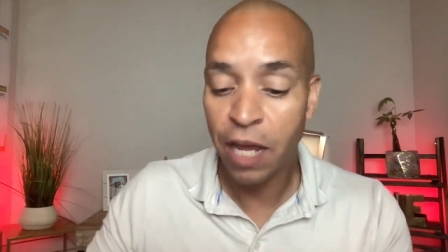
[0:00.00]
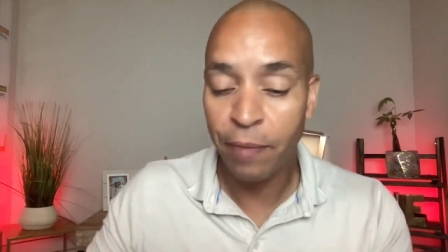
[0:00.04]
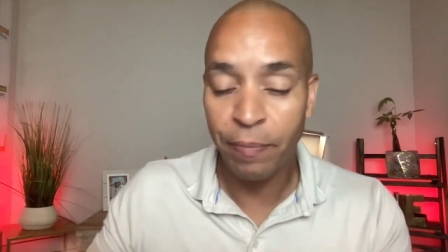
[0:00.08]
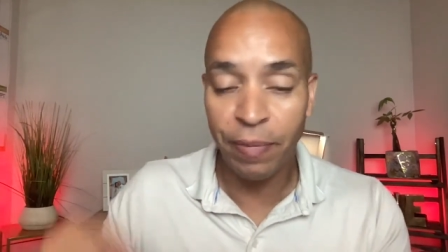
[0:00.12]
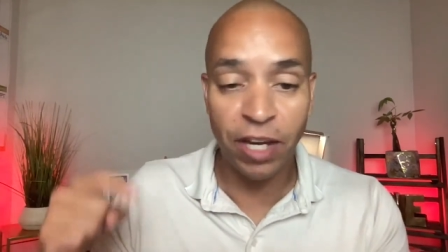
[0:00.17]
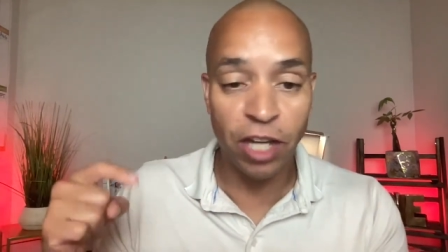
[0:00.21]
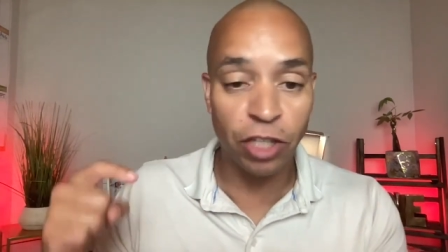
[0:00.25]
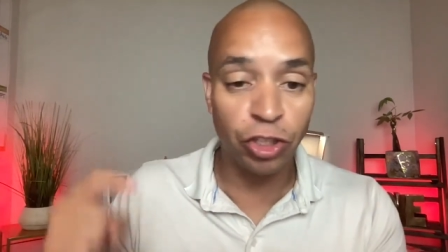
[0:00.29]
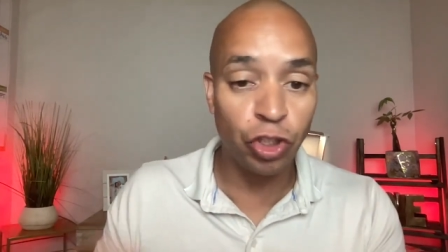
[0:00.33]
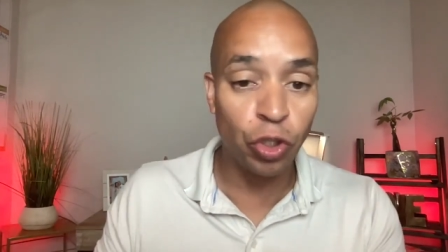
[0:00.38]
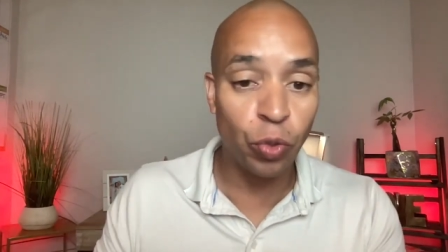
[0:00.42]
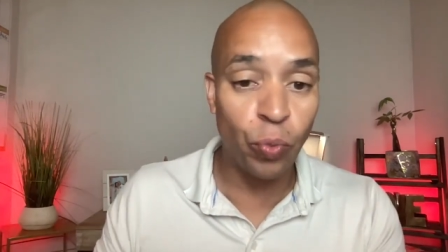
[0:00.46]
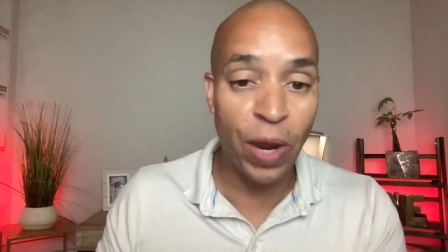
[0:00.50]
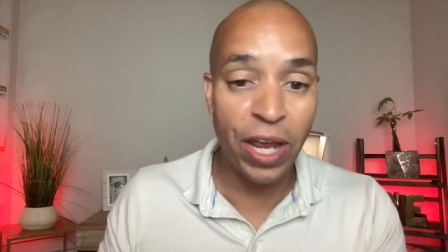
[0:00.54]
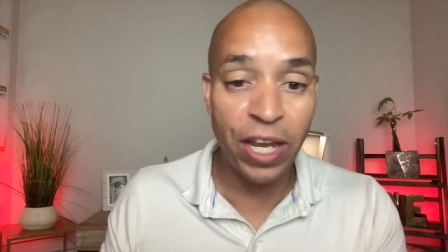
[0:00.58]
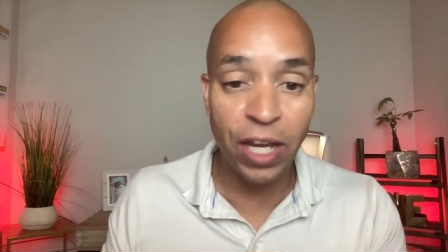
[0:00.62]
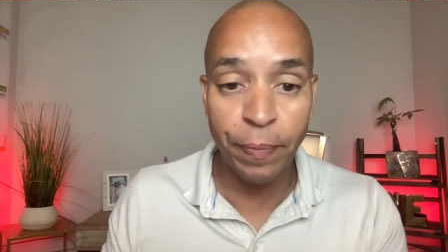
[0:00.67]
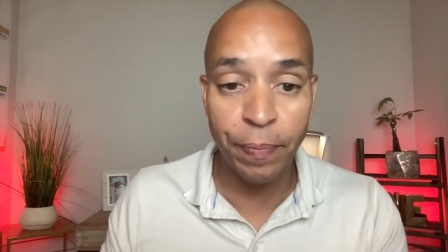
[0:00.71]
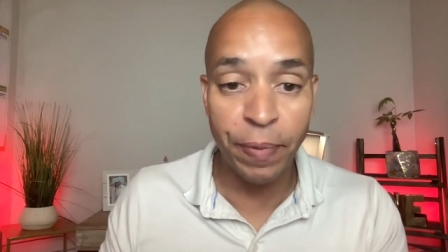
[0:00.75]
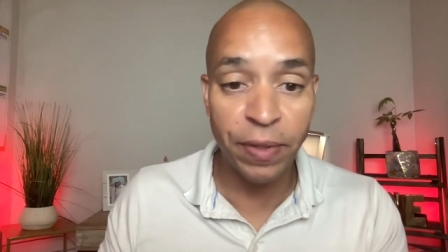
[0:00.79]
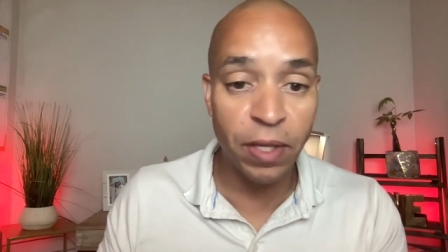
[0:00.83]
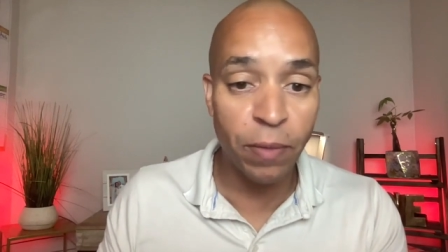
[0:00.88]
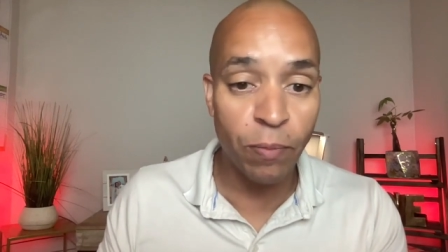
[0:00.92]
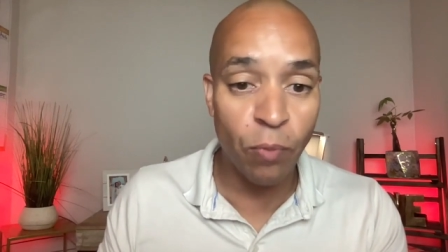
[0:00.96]
Because you wake
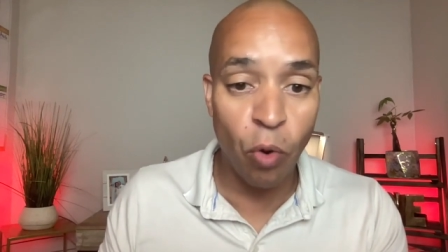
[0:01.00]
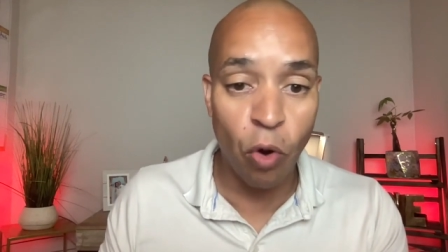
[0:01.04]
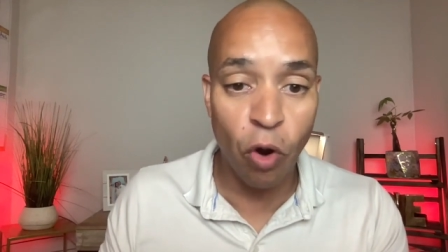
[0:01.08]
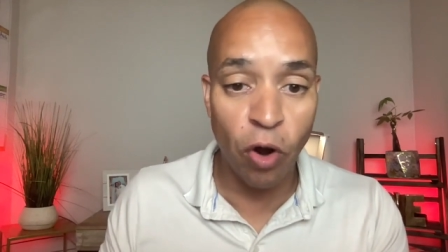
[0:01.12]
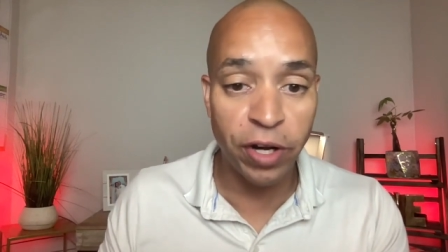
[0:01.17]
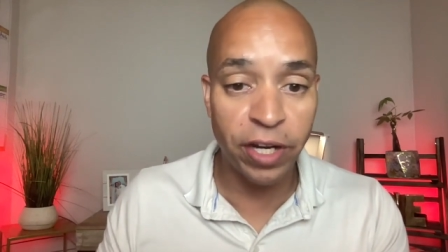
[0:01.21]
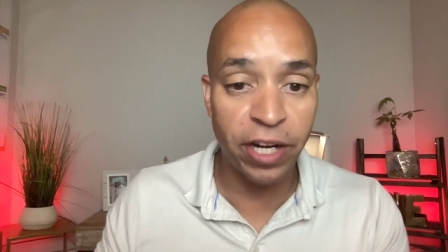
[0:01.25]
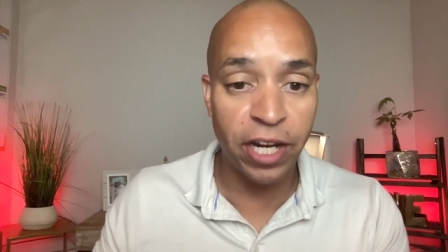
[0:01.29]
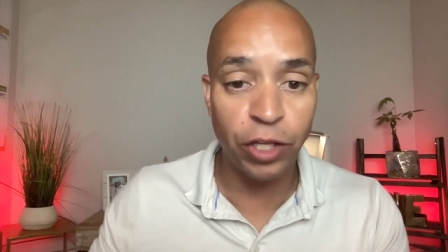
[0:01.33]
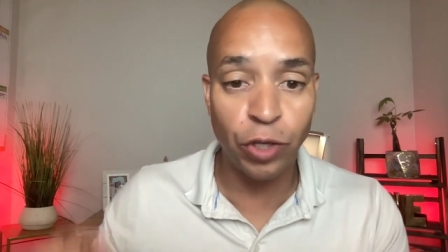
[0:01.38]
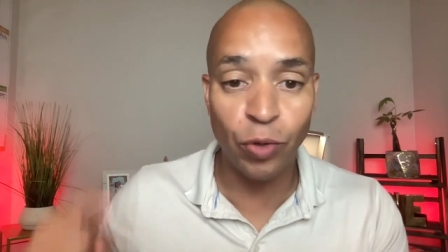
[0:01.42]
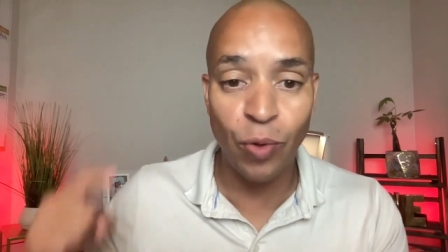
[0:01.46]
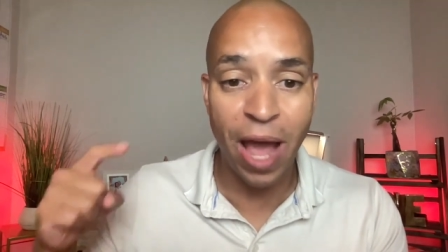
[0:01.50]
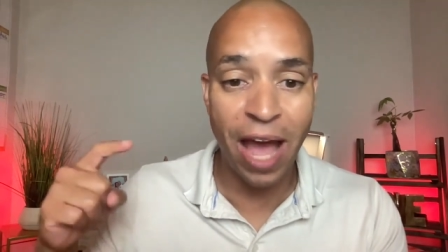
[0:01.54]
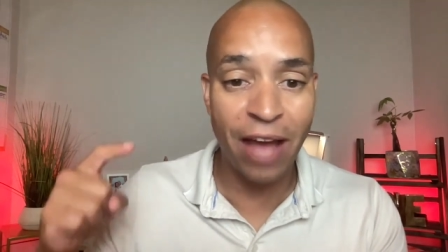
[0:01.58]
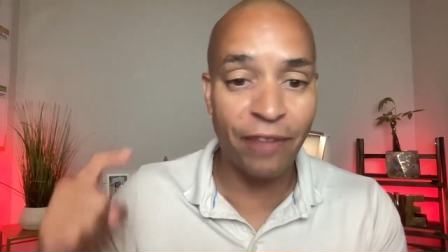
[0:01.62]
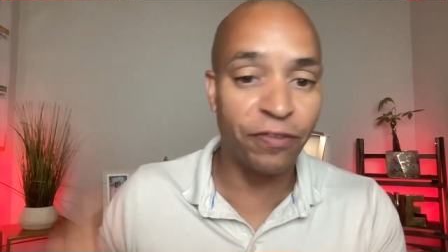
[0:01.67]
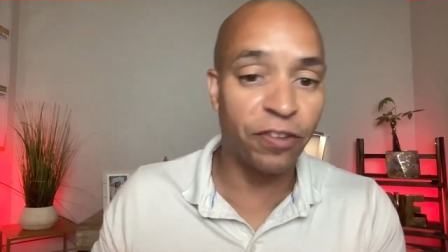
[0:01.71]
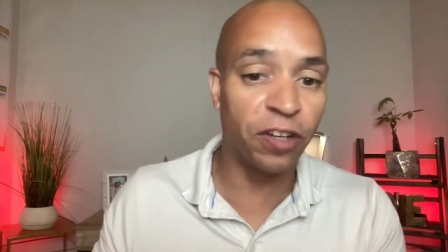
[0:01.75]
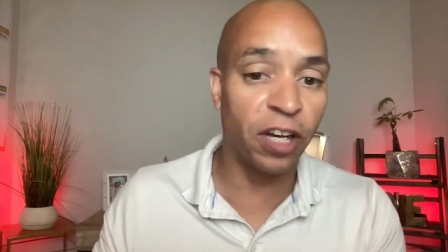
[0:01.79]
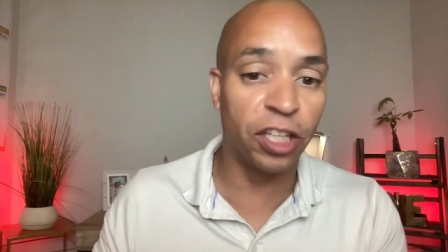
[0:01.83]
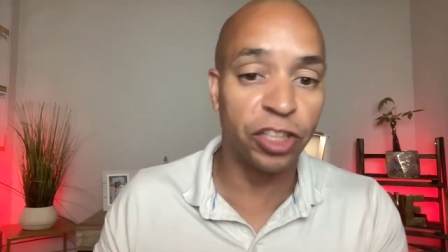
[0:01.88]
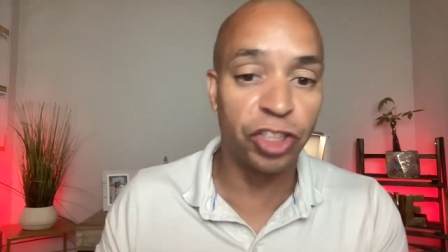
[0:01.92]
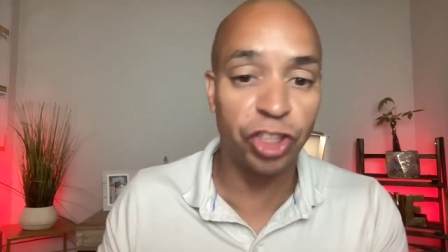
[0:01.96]
up in the morning and you
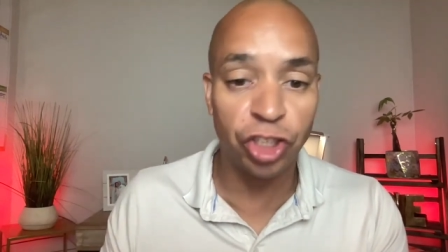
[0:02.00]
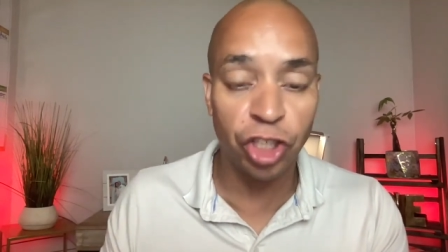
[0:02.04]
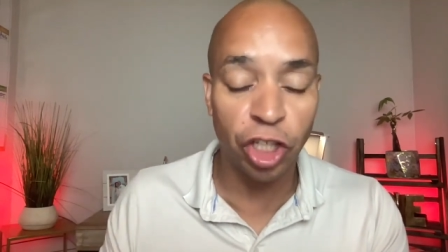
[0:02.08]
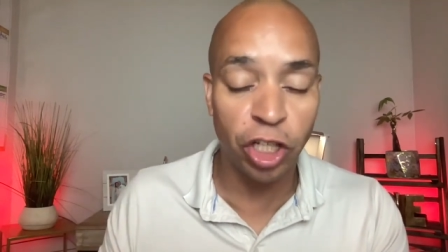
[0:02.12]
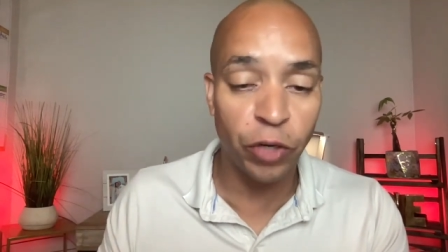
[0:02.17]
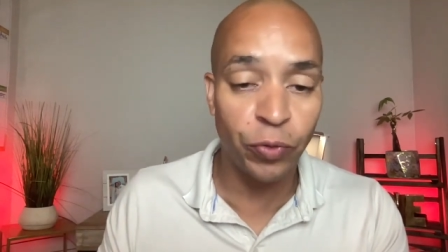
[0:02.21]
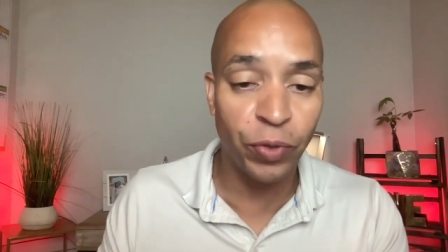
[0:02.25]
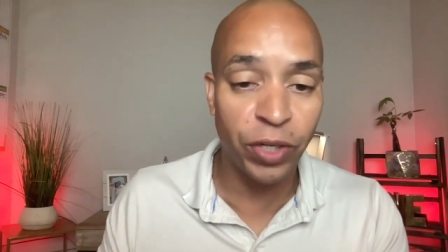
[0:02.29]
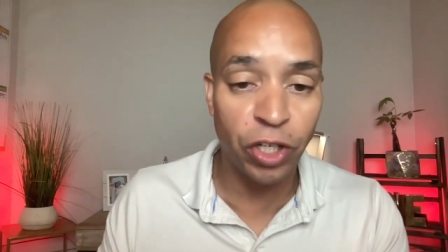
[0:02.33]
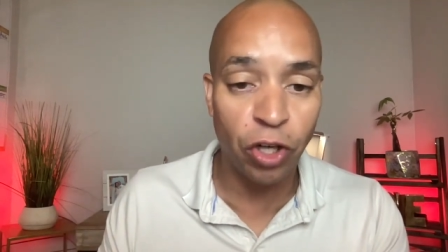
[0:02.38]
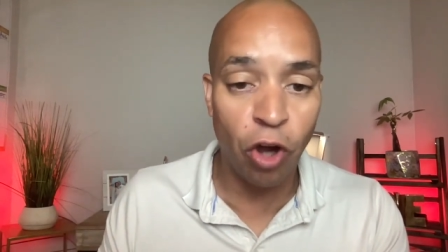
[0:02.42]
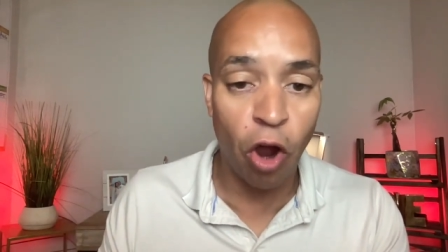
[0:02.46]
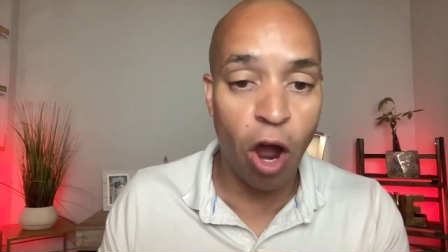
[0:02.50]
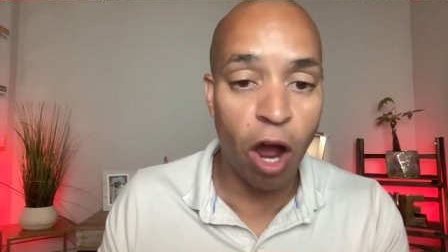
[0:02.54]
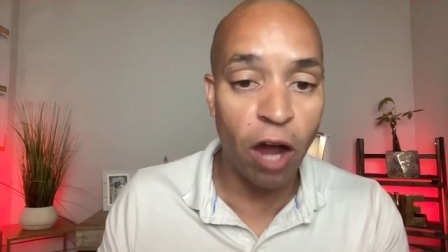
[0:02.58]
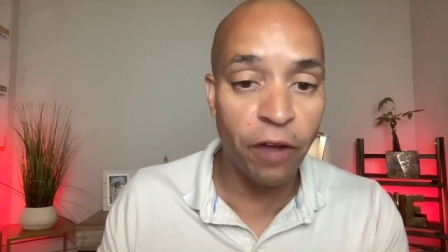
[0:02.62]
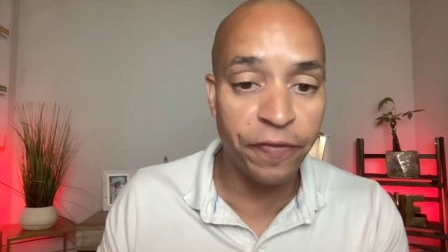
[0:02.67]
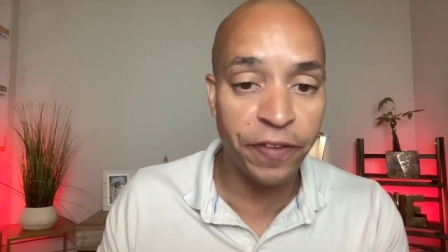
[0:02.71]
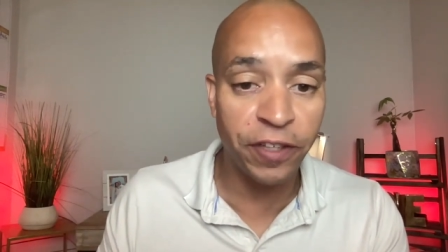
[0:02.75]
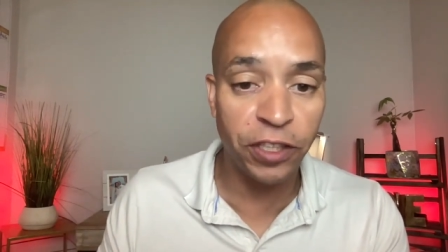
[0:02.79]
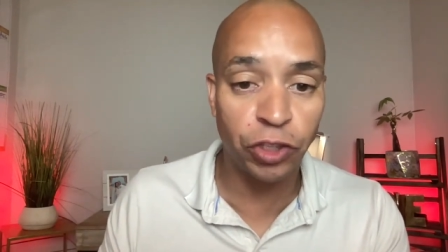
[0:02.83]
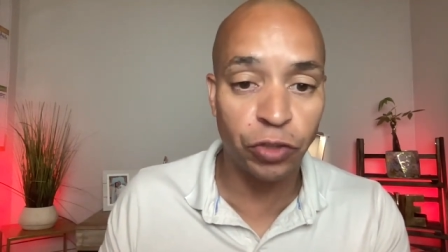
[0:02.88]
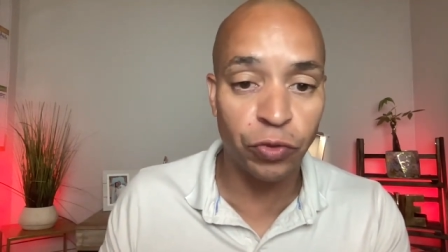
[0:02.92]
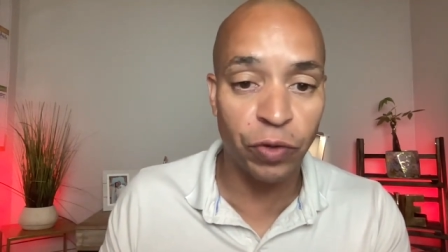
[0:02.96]
have a sugary
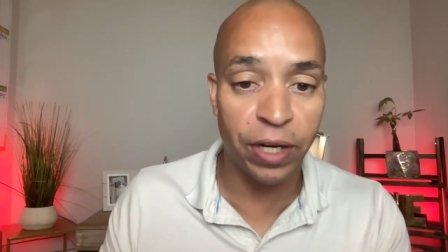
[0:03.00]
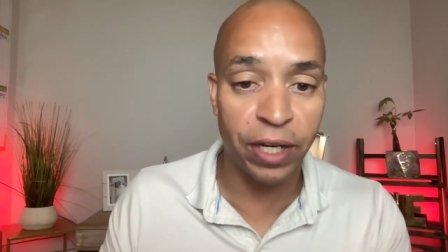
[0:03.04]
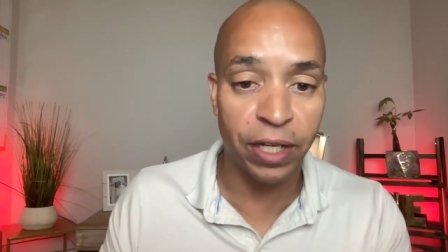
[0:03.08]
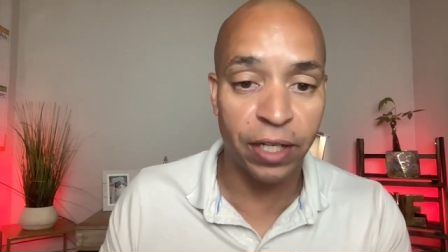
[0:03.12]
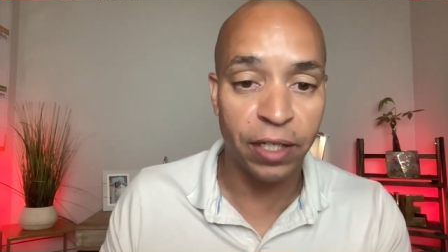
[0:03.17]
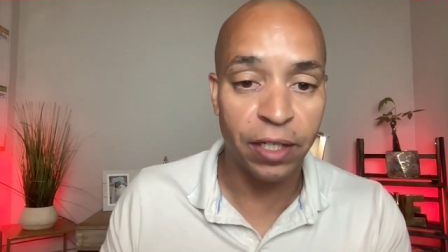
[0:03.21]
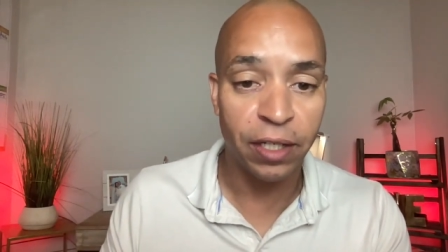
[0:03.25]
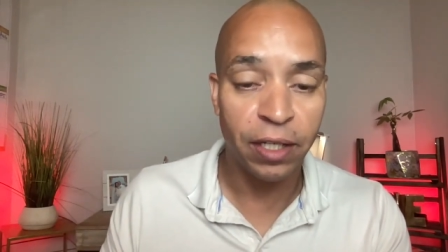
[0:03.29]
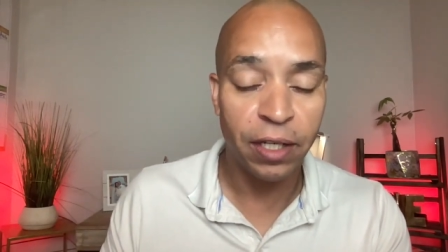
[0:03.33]
coffee drink,